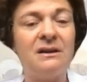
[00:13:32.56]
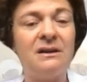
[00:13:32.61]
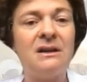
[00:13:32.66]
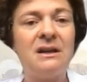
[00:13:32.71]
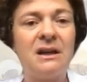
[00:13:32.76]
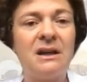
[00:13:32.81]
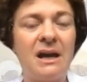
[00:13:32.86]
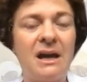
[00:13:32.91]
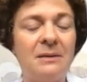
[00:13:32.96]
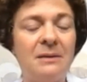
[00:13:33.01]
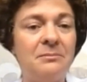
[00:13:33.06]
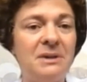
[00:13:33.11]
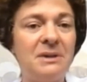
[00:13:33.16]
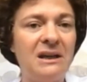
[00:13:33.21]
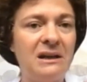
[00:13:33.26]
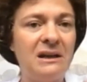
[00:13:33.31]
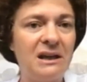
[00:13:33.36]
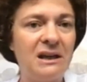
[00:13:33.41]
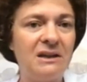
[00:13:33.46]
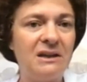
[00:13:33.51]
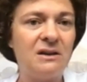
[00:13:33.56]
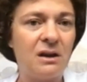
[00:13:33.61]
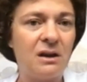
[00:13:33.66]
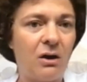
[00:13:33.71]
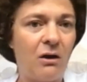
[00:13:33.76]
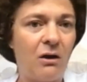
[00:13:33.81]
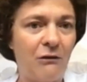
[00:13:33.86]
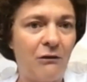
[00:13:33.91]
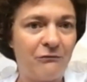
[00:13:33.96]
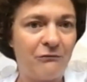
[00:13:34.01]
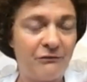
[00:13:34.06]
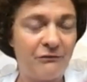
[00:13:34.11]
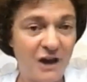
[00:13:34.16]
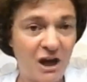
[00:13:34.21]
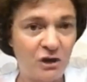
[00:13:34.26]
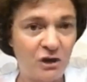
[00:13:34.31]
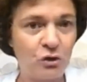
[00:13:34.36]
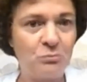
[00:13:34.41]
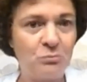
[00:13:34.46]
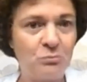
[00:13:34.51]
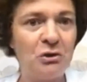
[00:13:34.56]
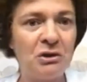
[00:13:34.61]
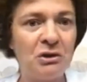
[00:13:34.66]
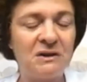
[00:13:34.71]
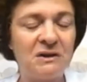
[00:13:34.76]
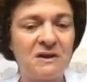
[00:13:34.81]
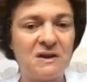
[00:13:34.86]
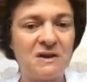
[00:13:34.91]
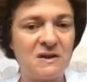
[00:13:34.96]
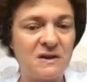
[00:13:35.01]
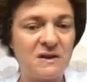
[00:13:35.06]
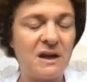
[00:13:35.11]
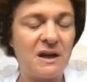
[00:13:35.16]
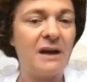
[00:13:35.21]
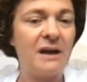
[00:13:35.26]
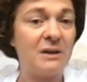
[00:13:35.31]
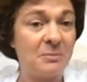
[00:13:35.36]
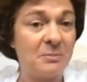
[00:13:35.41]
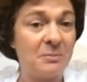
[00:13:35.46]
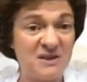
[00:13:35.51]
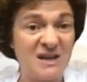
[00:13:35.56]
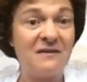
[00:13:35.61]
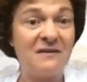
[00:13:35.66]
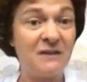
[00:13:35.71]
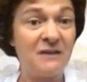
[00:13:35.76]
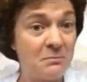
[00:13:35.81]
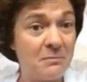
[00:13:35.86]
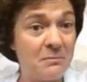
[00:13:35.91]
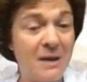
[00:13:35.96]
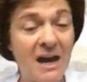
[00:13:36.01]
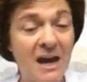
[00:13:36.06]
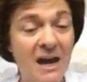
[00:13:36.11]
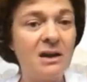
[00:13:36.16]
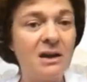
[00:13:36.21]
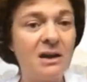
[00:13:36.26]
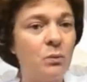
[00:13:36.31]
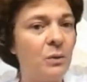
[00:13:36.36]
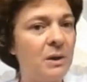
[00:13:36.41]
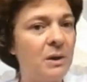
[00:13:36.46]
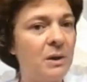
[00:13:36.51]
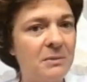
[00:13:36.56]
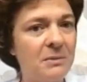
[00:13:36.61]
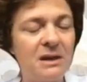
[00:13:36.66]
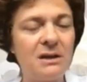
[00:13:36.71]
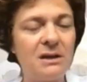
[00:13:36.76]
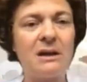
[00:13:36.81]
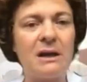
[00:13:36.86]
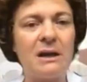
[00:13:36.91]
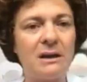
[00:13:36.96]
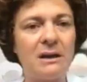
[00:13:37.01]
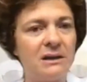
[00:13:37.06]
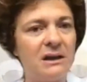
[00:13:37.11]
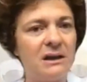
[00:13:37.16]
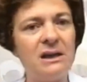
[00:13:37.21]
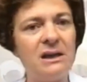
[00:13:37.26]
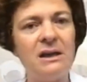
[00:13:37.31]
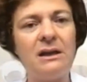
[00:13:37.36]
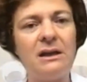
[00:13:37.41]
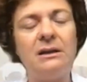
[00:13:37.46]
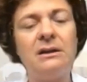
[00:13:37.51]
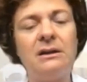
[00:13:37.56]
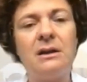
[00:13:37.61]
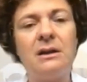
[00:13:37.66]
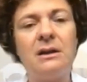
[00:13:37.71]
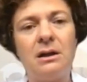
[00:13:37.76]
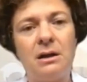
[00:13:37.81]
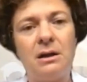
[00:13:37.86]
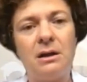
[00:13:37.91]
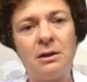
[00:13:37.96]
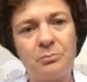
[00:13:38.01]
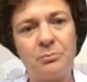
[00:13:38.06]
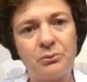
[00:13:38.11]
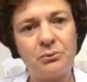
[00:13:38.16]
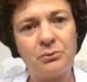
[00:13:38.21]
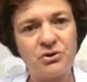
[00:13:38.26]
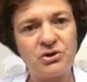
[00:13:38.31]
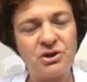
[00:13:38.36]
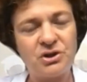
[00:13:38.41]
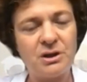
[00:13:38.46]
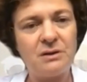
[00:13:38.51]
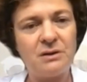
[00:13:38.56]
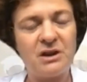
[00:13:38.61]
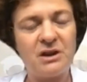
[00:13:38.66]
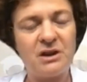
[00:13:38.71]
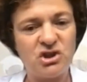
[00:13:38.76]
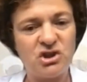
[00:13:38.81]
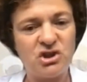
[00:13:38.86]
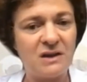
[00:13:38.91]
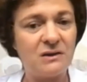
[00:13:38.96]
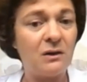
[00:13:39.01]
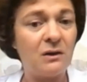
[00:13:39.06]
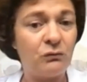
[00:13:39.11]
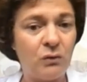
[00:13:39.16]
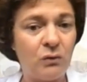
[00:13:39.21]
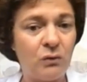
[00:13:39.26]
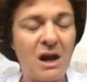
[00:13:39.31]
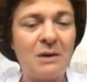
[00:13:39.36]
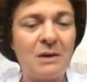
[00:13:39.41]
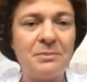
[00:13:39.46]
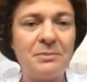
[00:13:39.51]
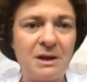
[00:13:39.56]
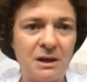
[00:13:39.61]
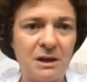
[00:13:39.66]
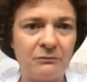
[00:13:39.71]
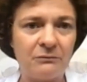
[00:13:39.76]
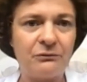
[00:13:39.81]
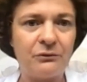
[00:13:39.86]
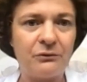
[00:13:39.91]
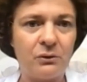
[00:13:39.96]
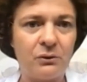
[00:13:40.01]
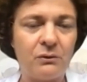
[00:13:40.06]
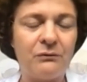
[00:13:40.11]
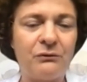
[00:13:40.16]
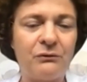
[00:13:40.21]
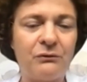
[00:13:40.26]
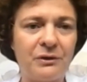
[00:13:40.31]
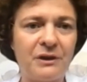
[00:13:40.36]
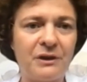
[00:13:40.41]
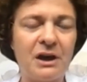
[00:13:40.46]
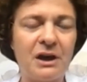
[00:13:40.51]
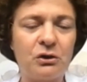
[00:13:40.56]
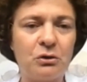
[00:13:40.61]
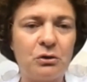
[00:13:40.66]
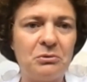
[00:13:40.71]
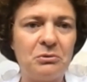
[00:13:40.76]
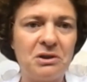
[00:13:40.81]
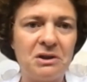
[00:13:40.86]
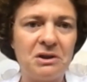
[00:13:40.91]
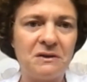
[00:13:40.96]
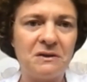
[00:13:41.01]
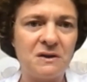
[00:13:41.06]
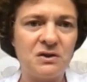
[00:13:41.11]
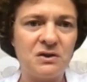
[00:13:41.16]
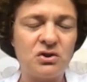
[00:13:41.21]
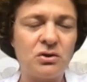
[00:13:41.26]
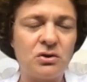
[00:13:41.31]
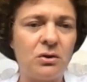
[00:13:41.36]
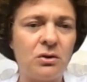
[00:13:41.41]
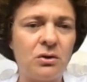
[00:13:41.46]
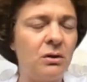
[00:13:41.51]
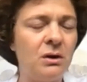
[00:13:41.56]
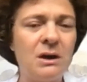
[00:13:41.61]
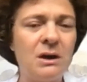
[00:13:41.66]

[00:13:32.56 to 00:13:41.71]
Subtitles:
and being leader of their communities and representing men and women and really pushing the agenda of well-being for their communities. So